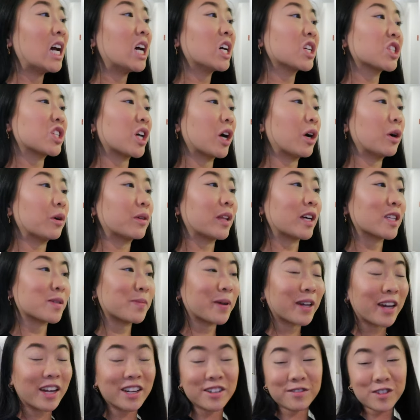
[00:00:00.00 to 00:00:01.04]
So that's
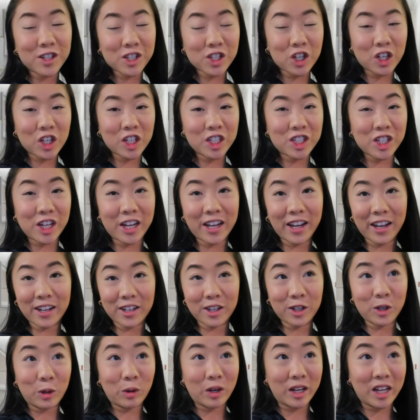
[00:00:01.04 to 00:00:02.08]
been kind of discouraging and
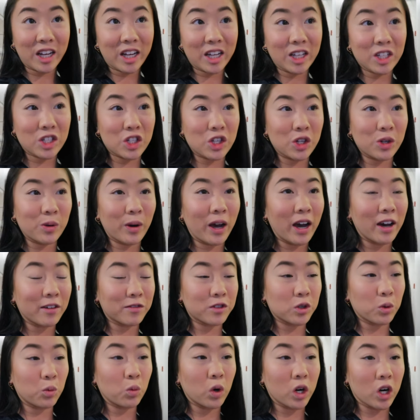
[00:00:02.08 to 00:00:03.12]
annoying to have
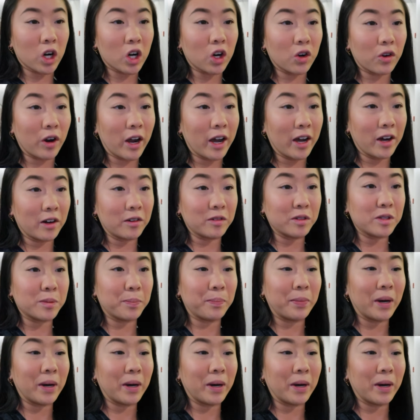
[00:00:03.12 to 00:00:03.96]
to work around,